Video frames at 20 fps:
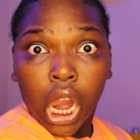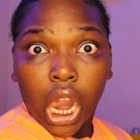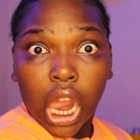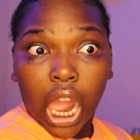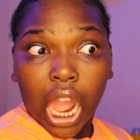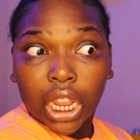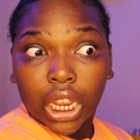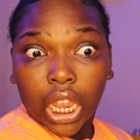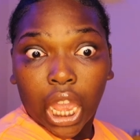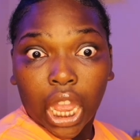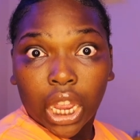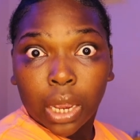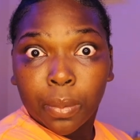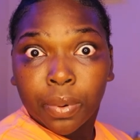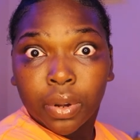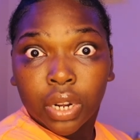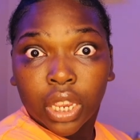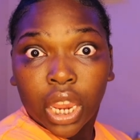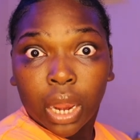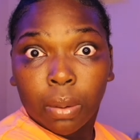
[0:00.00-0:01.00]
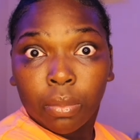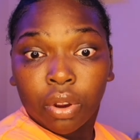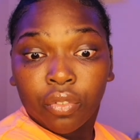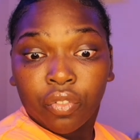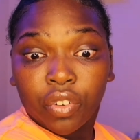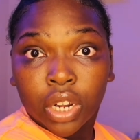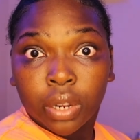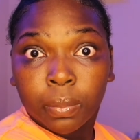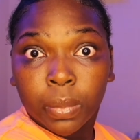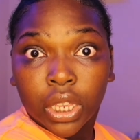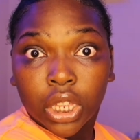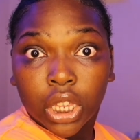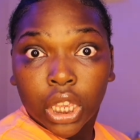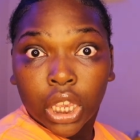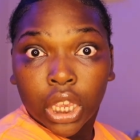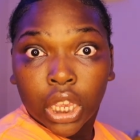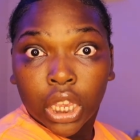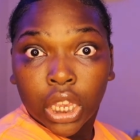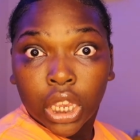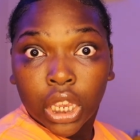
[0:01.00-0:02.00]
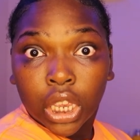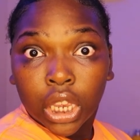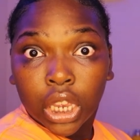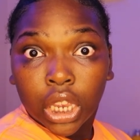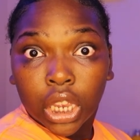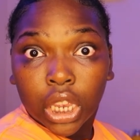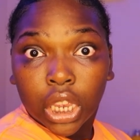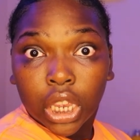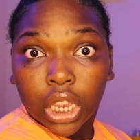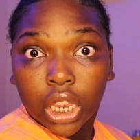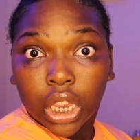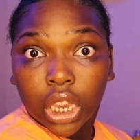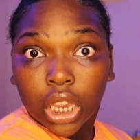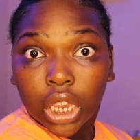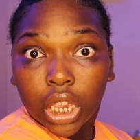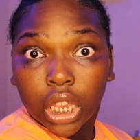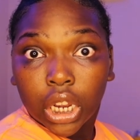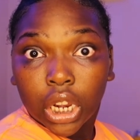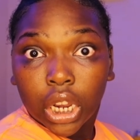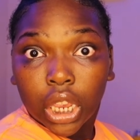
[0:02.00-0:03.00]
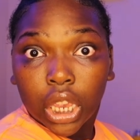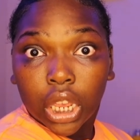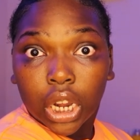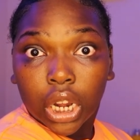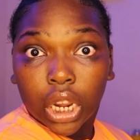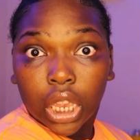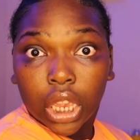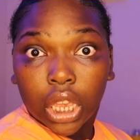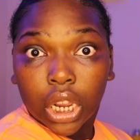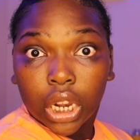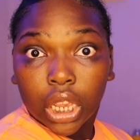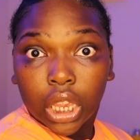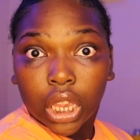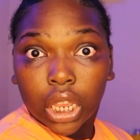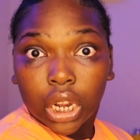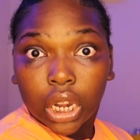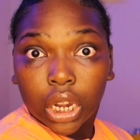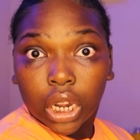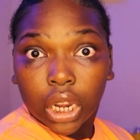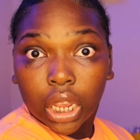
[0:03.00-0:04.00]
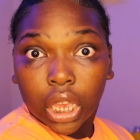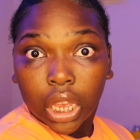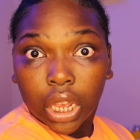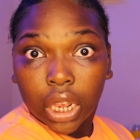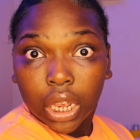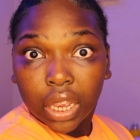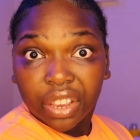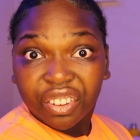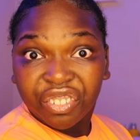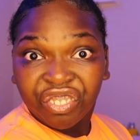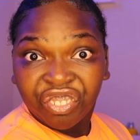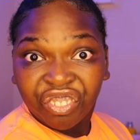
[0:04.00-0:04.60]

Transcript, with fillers: I, I could put a camera in front of me and, and, and, and, and uh,